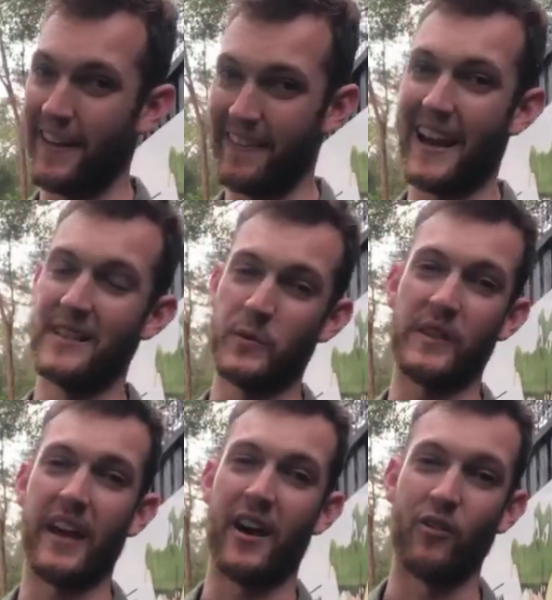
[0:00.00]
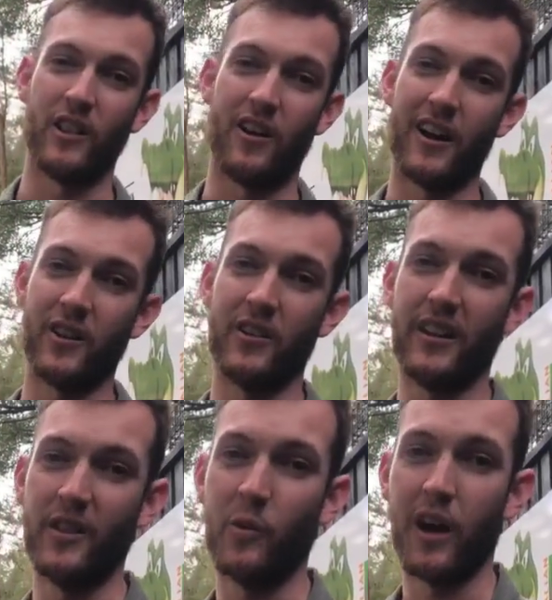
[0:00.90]
And that is what they are relying on in
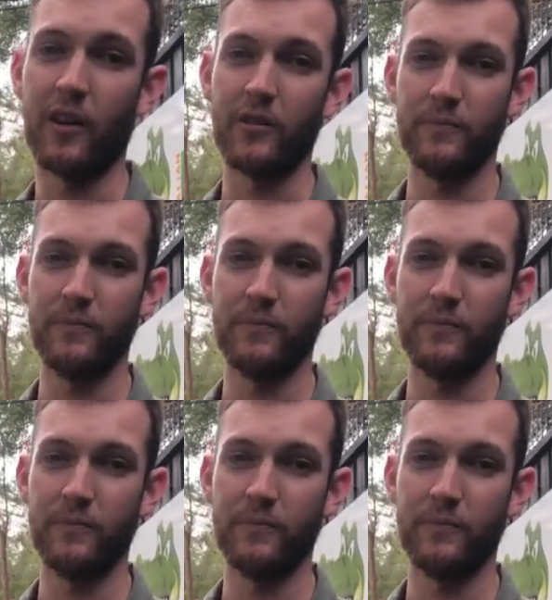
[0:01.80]
the wild.